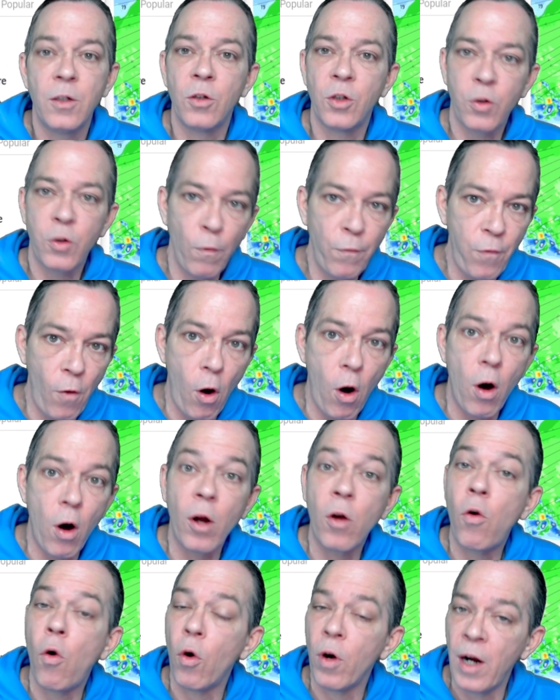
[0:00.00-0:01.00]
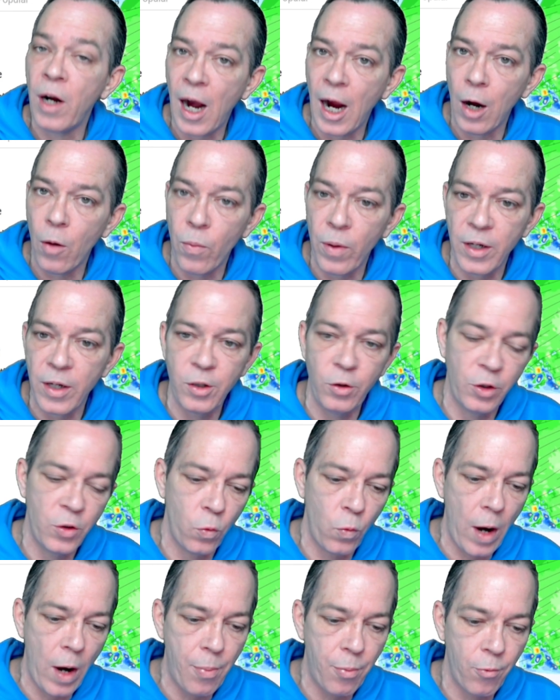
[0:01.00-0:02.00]
So far, according to High
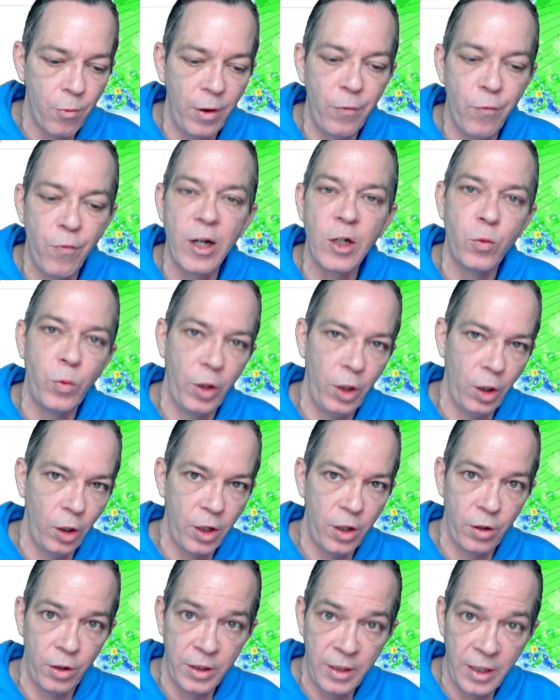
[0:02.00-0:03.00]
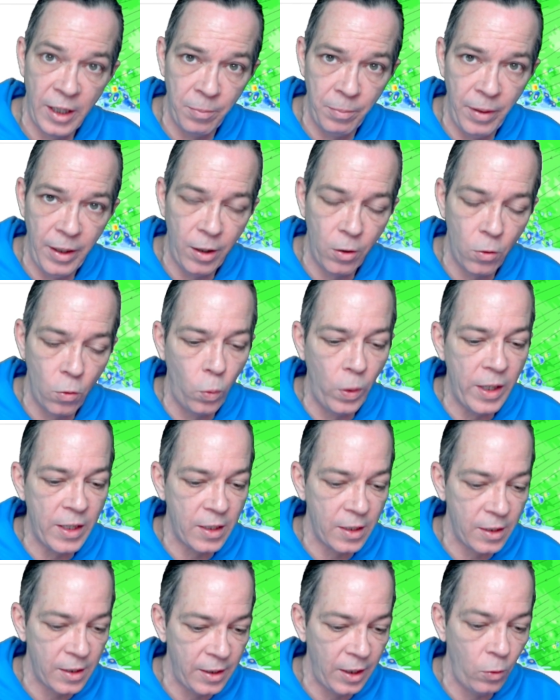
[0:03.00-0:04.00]
Resolution Rapid Refresh, when you look at your 10-meter
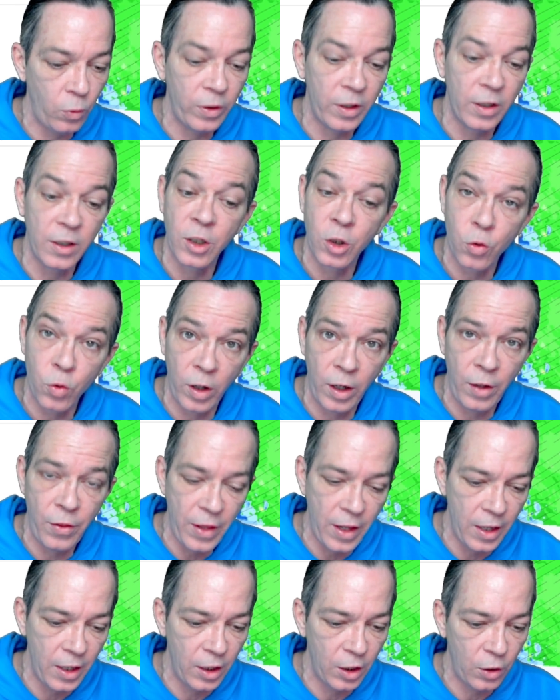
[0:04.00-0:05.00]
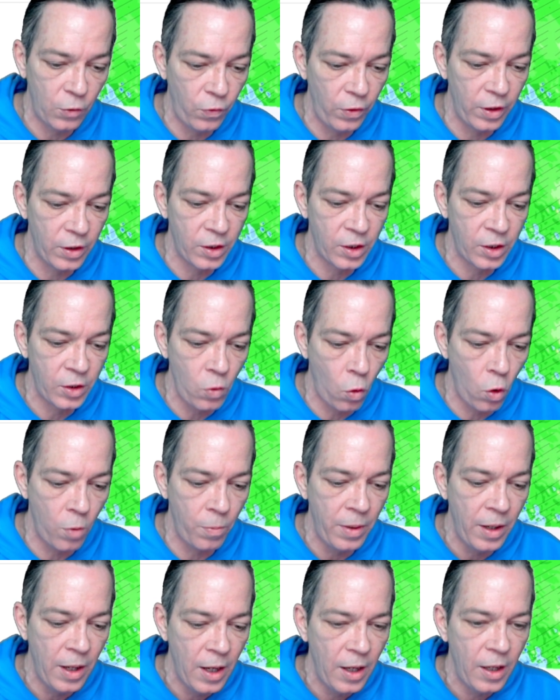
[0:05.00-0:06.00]
winds and see what the strength is for this
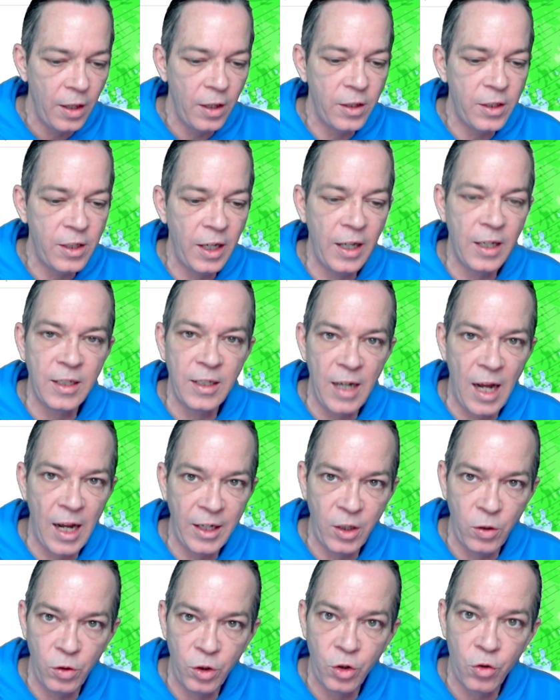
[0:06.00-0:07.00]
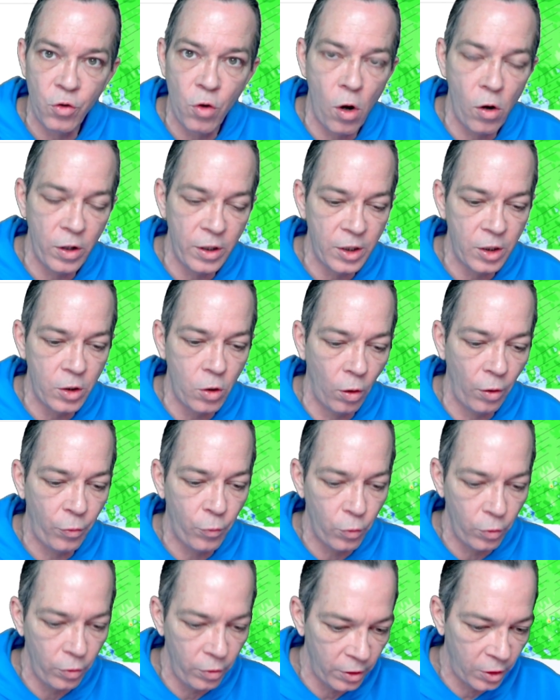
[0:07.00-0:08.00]
storm, you see it's not too strong. It's going
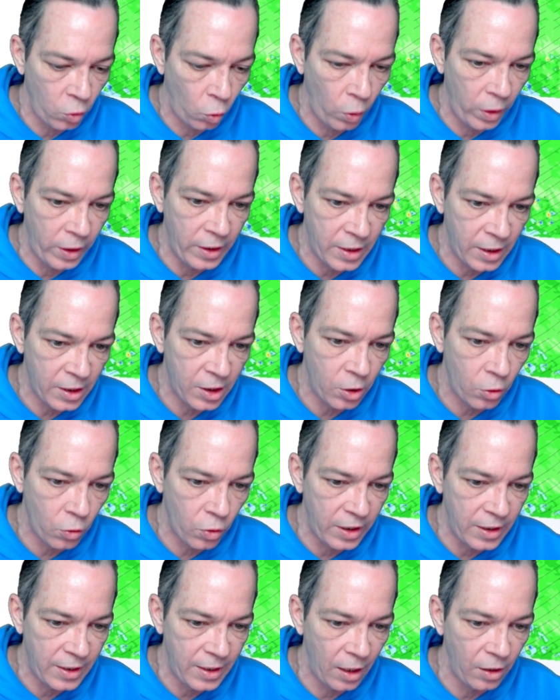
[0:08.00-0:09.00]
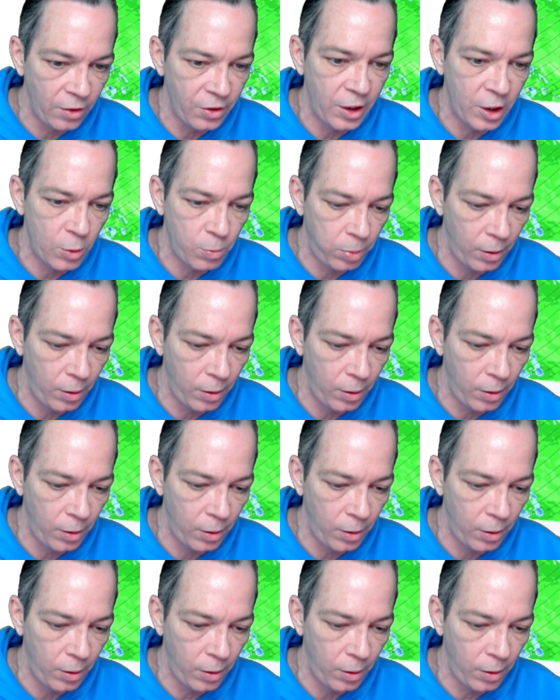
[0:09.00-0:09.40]
through to 26 degrees Celsius,